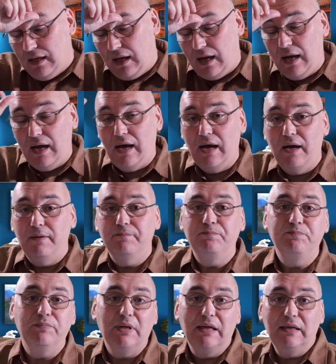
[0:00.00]

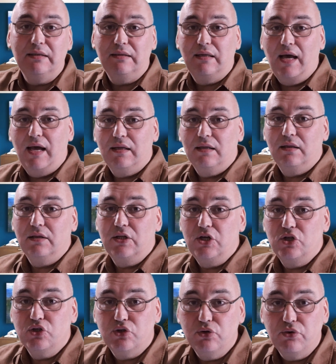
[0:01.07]
title
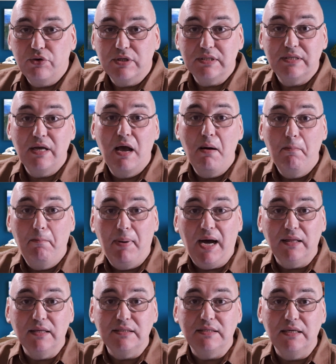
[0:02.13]
insurance
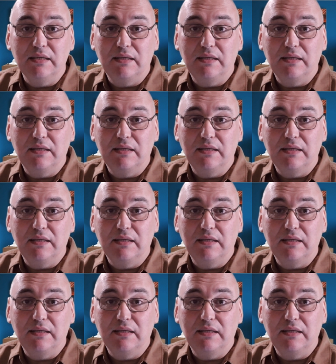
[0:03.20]
policy.